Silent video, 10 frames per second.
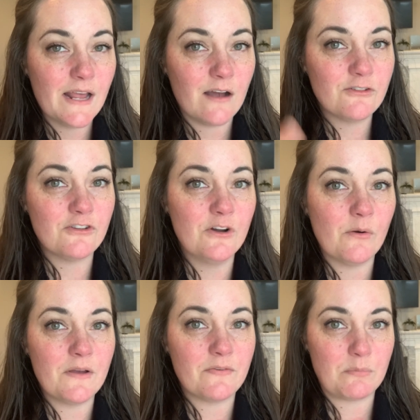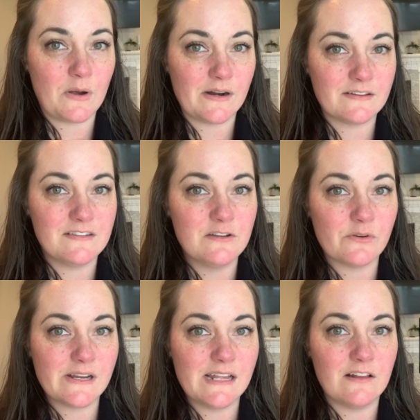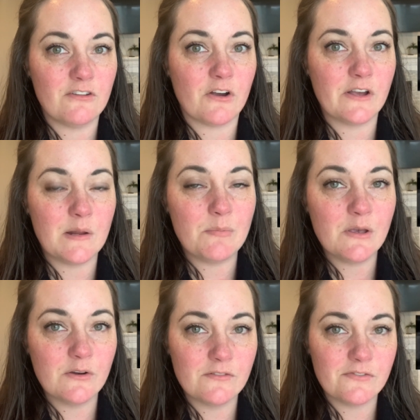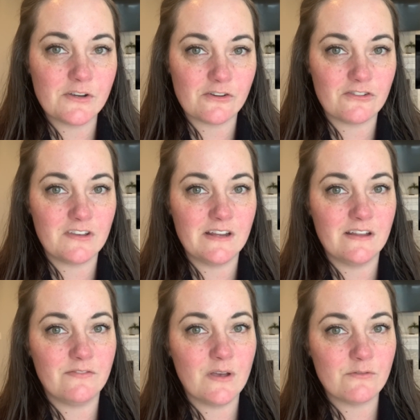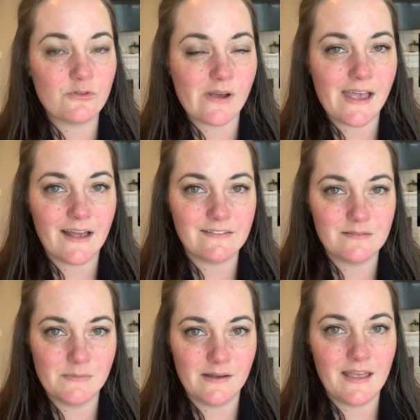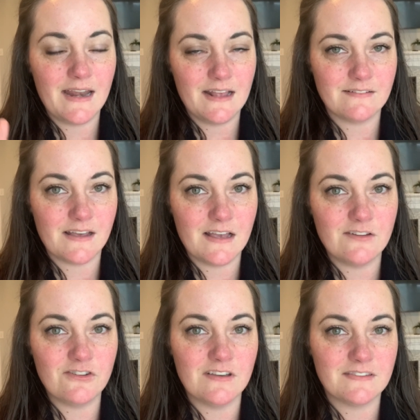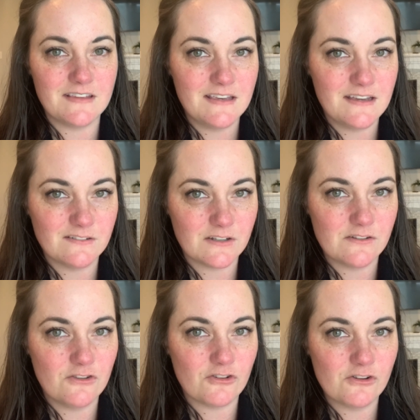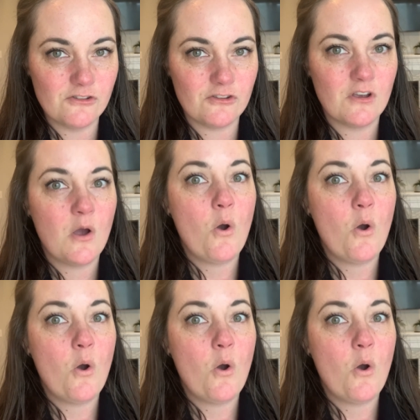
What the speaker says: how to know if a product's ingredients are going to be good for your skin if you have dry eczema and anti-aging skincare concerns,